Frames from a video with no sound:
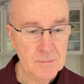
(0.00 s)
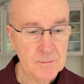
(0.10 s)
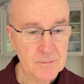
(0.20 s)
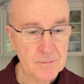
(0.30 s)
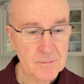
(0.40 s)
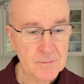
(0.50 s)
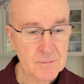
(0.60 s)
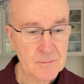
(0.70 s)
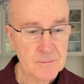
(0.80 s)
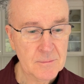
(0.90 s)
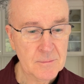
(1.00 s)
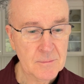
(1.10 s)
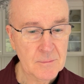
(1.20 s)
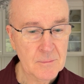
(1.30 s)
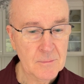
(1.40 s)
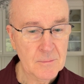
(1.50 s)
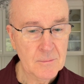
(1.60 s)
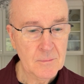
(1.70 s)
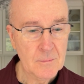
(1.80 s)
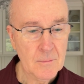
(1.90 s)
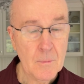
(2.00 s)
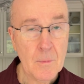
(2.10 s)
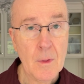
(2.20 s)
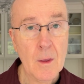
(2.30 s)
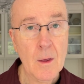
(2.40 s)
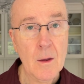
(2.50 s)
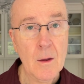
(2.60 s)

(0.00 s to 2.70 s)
No one is speaking in this clip.